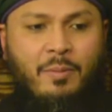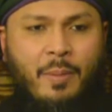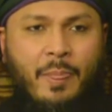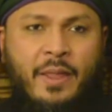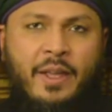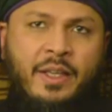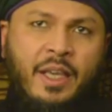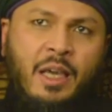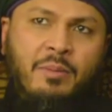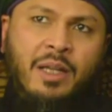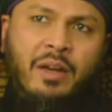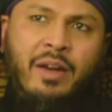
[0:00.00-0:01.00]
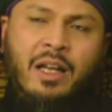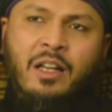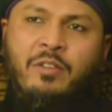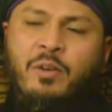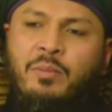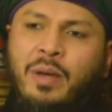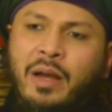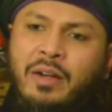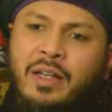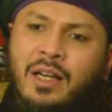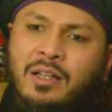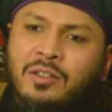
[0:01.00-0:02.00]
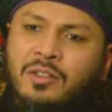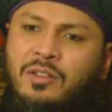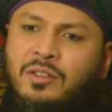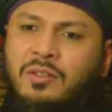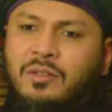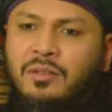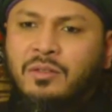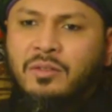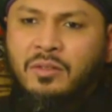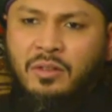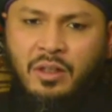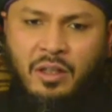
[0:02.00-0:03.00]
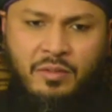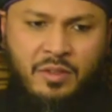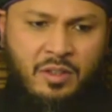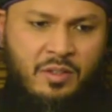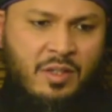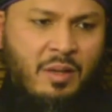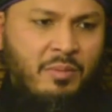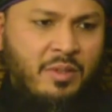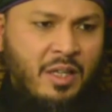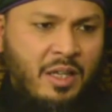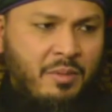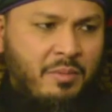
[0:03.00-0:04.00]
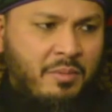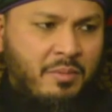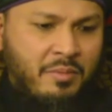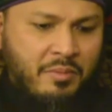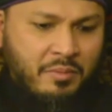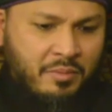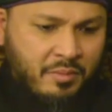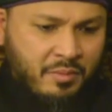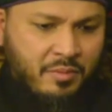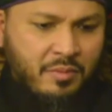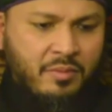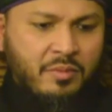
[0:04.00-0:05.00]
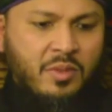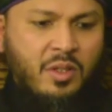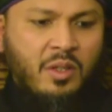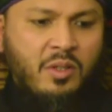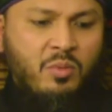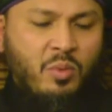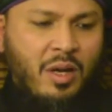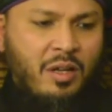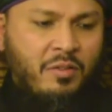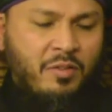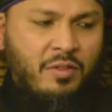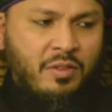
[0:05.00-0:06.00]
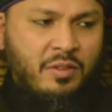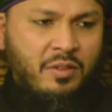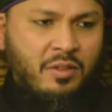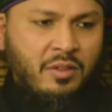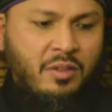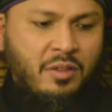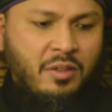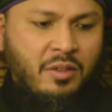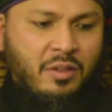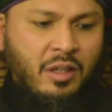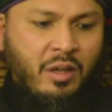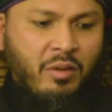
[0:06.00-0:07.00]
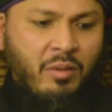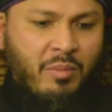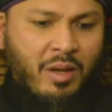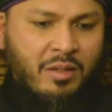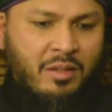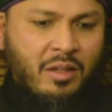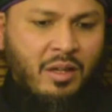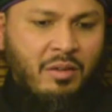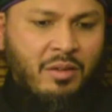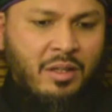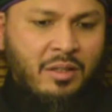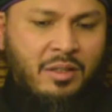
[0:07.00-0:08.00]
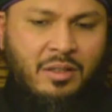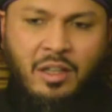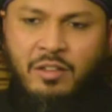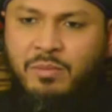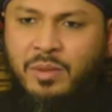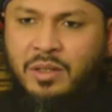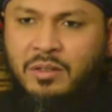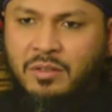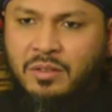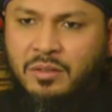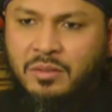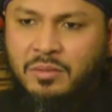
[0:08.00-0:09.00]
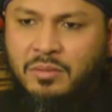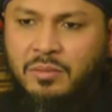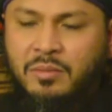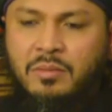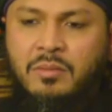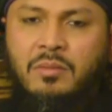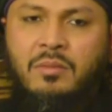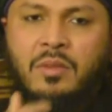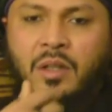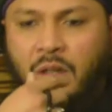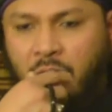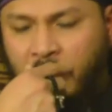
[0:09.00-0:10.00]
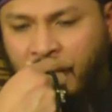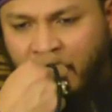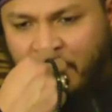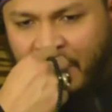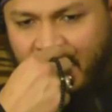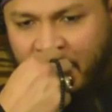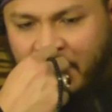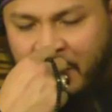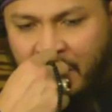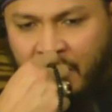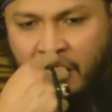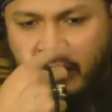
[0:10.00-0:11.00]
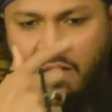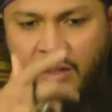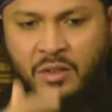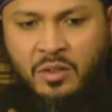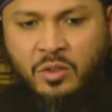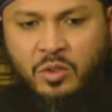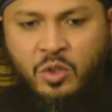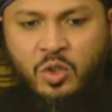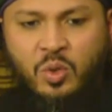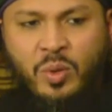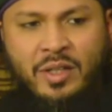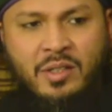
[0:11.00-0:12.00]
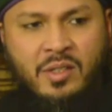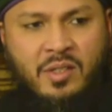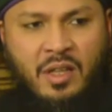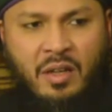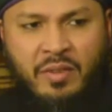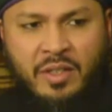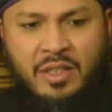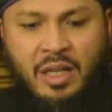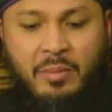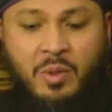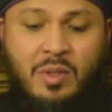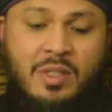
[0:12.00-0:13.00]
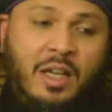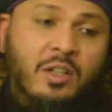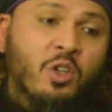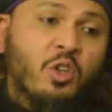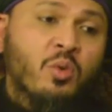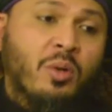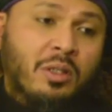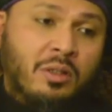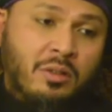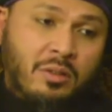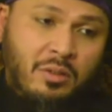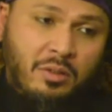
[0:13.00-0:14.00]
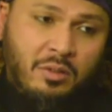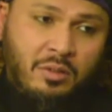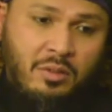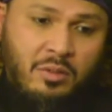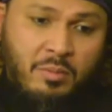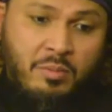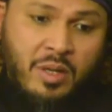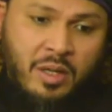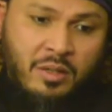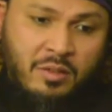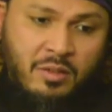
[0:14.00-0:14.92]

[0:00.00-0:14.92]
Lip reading: He came directly from paradise. After some time, his wife, our mother Hawa, gave birth. Gave birth to twins every time. It was unusual birth.